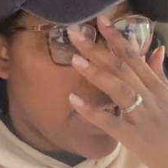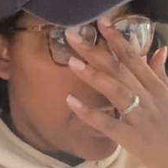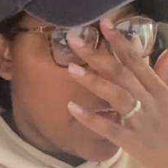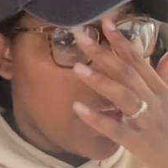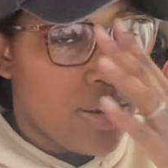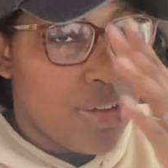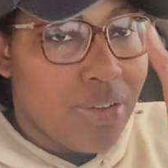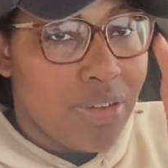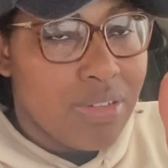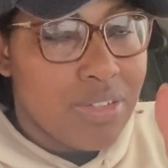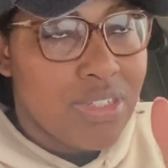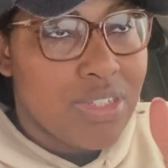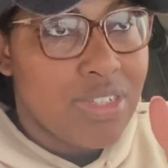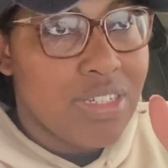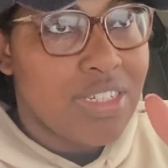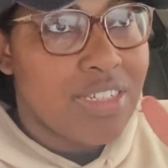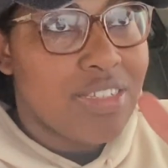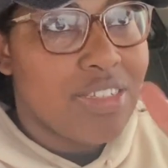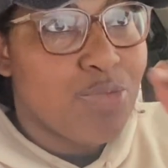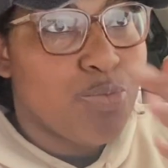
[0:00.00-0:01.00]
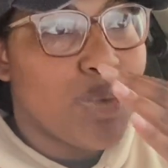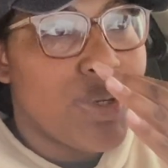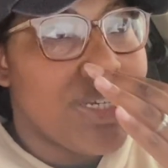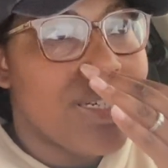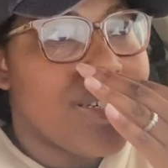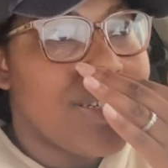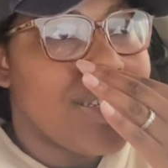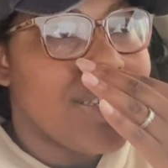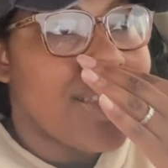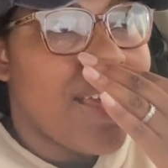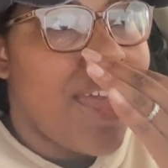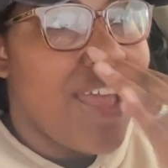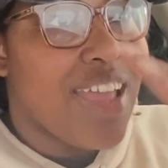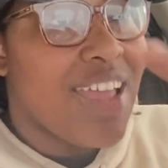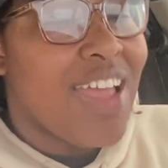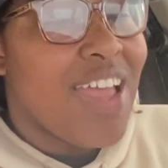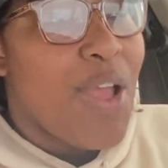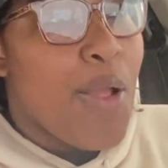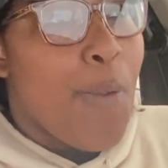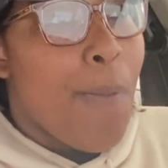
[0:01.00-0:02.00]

they had a, she's, what did she say?